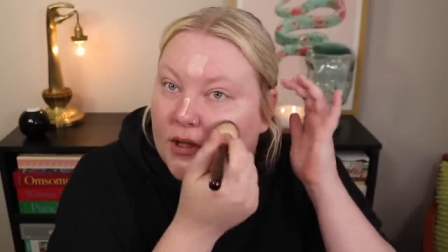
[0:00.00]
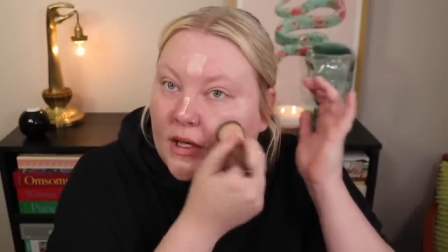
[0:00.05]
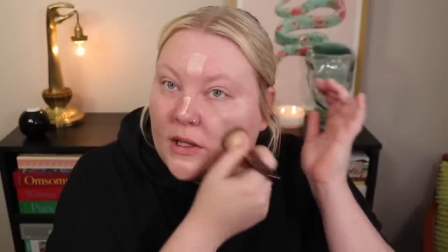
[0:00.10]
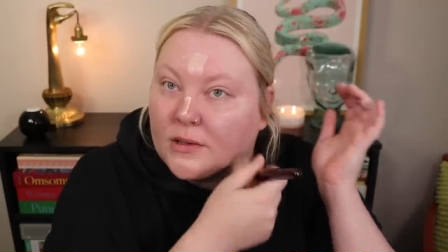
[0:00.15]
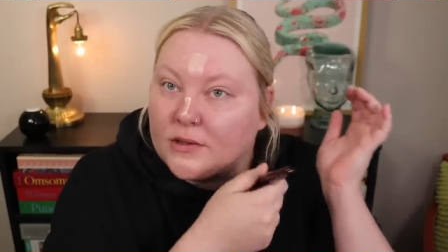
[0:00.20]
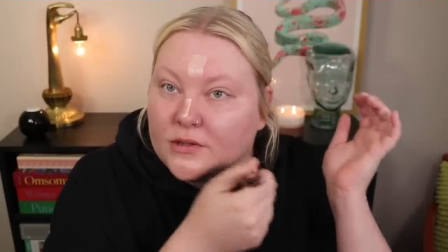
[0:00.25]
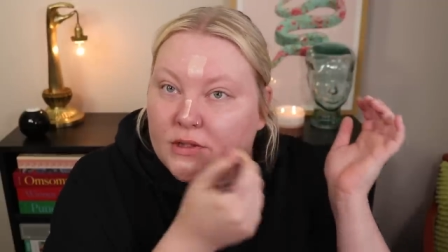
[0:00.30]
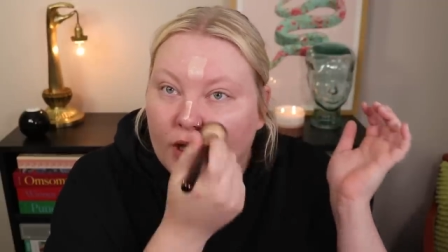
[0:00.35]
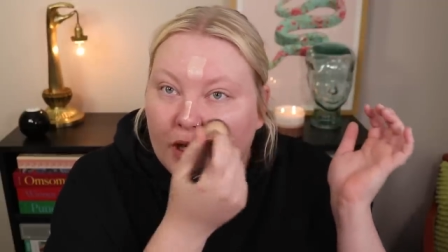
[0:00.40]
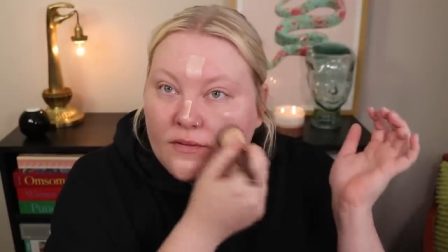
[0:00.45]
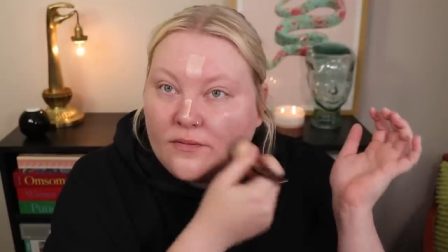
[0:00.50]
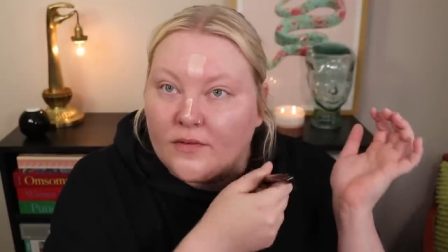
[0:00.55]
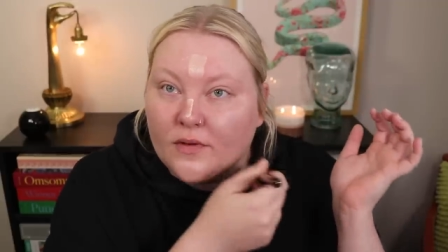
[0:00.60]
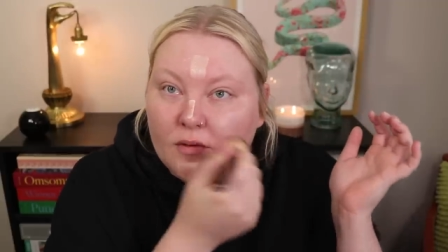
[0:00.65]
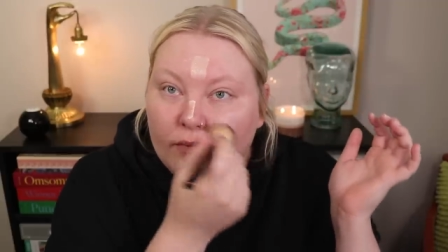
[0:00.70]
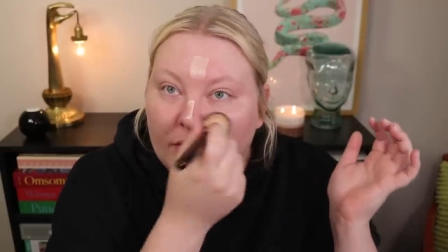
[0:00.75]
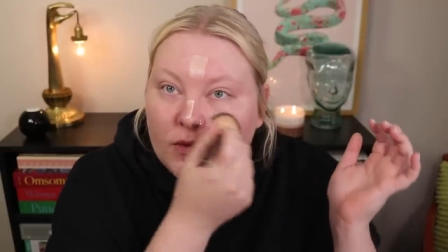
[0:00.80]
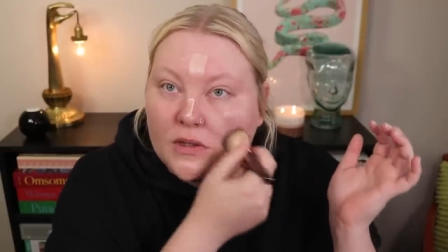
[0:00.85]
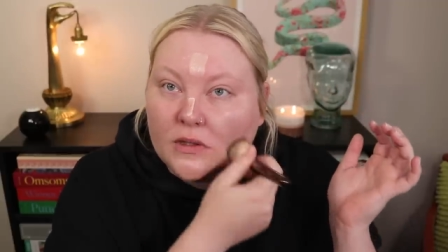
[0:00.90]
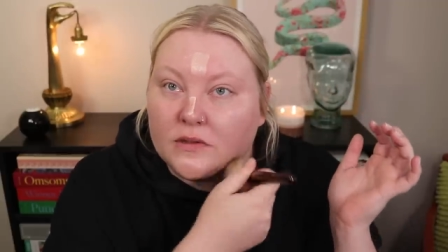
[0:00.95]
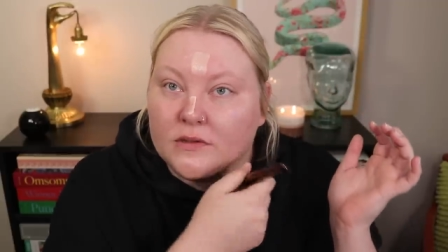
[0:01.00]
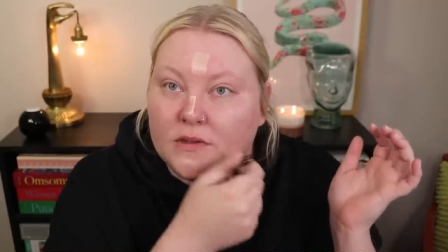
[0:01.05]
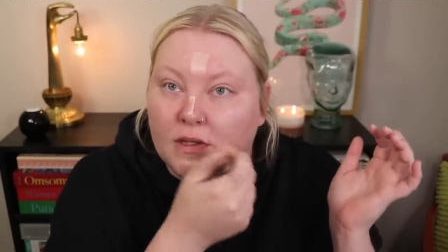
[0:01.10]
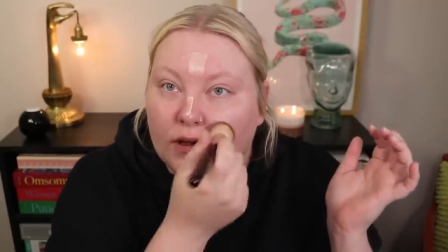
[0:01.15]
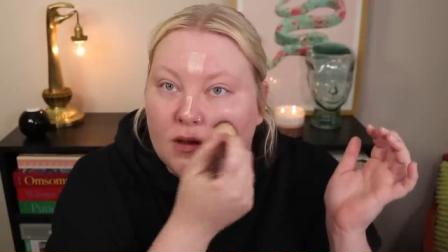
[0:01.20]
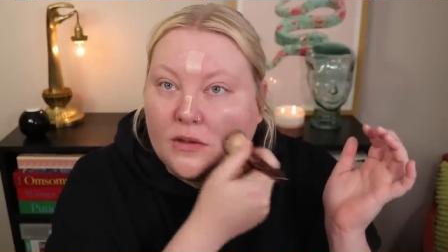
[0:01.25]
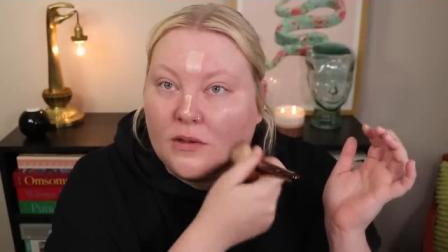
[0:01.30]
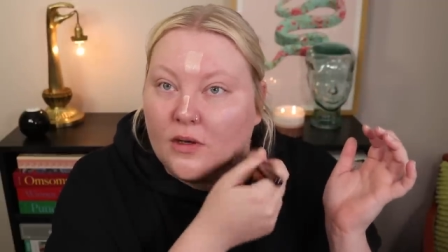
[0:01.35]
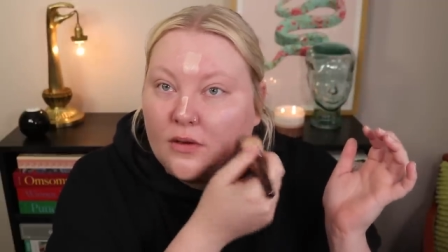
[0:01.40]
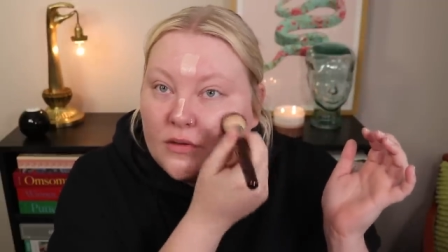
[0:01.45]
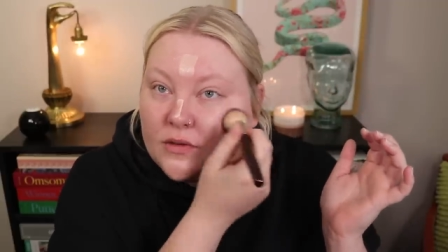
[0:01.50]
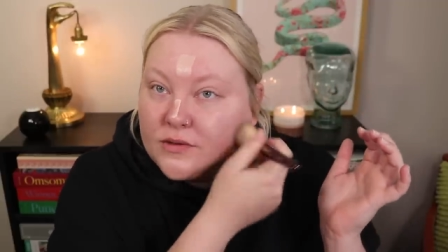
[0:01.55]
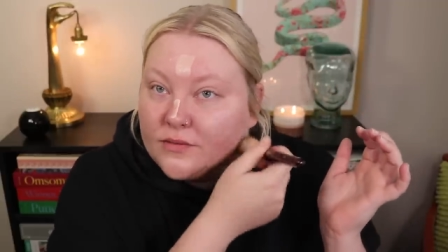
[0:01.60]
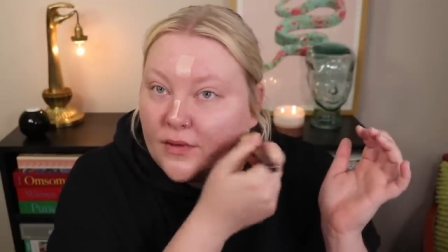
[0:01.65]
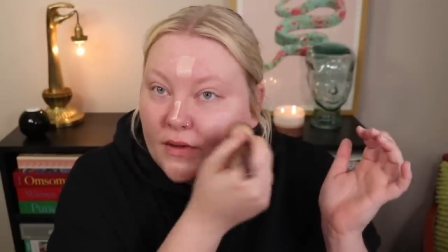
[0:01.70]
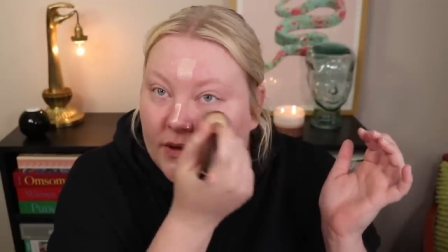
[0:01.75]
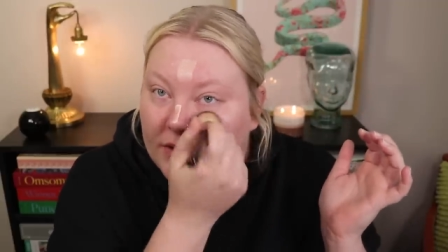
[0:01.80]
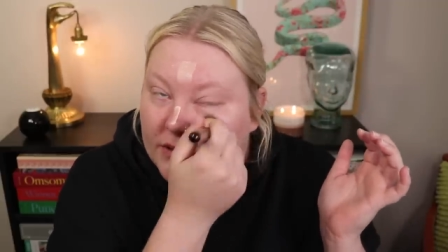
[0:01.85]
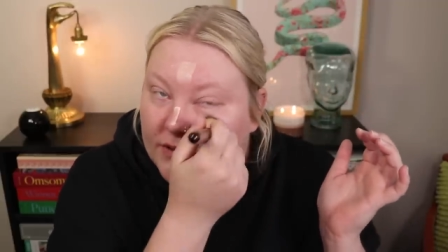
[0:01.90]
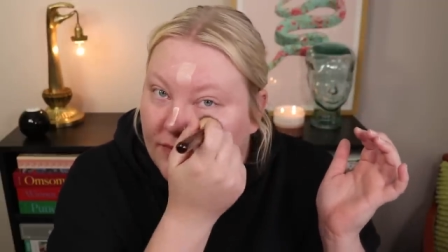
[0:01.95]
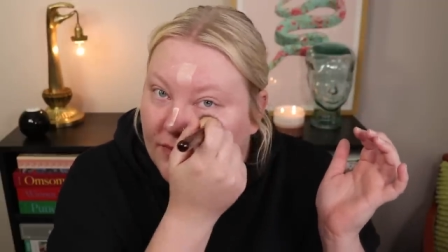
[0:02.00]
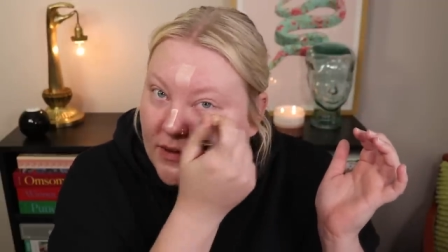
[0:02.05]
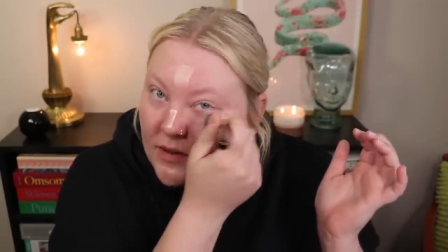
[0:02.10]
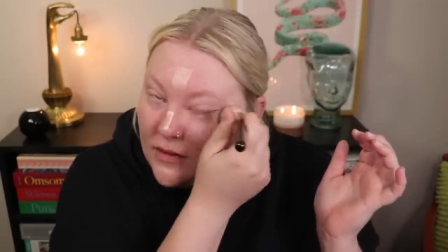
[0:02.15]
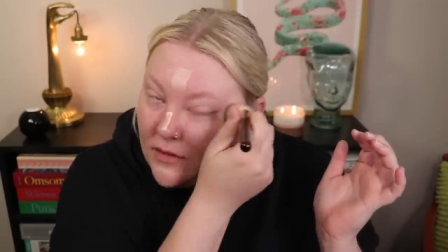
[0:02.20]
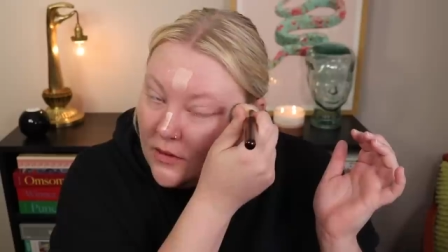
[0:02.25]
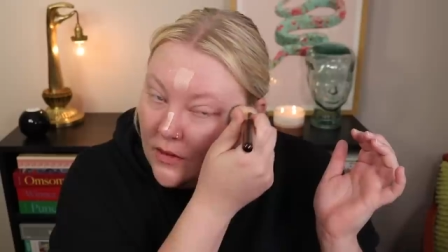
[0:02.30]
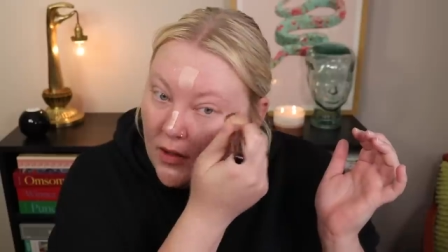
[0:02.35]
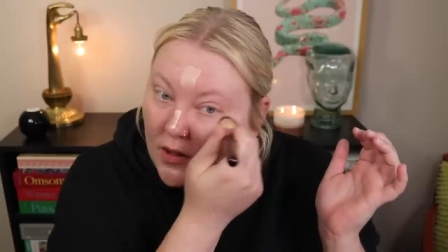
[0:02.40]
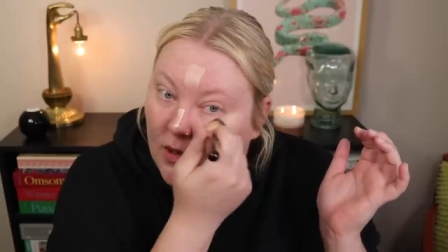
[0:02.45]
like, should I film this? Like, you know, it's relatively